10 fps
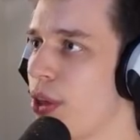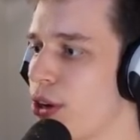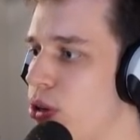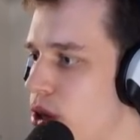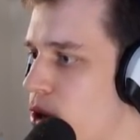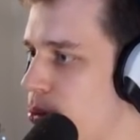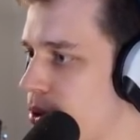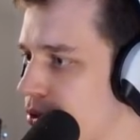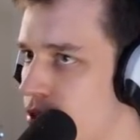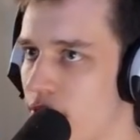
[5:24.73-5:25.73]
a good
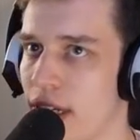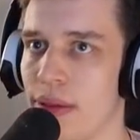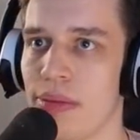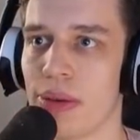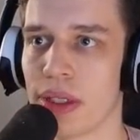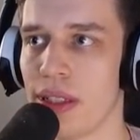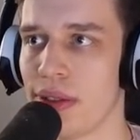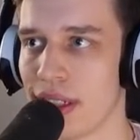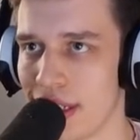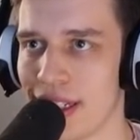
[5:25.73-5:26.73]
opener for him. Was he
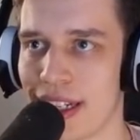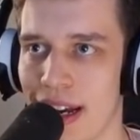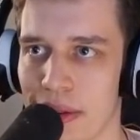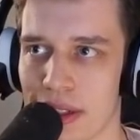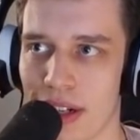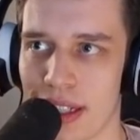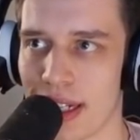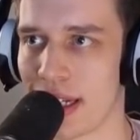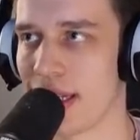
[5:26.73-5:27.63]
doing DTs? Yeah, he was trying to get